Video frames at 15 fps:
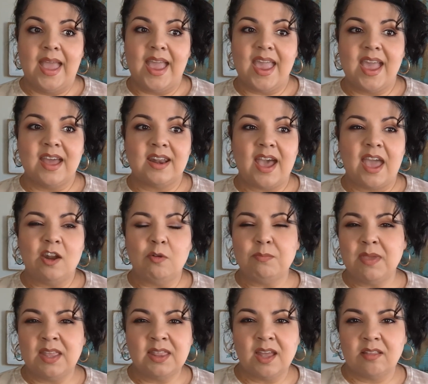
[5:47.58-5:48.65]
And I don't
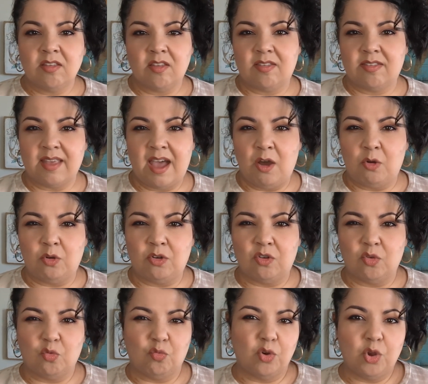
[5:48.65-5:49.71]
mean that to sound
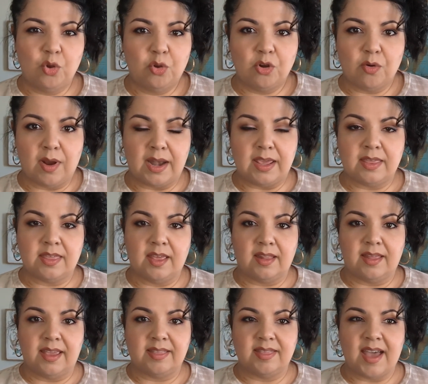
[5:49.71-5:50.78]
rude or anything
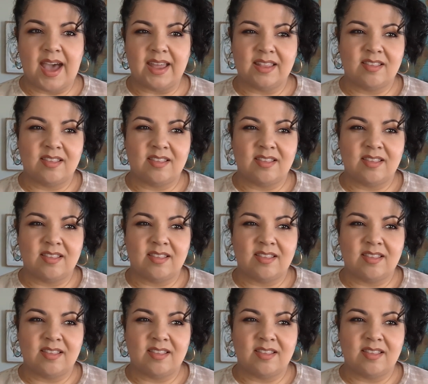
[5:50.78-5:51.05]
like that.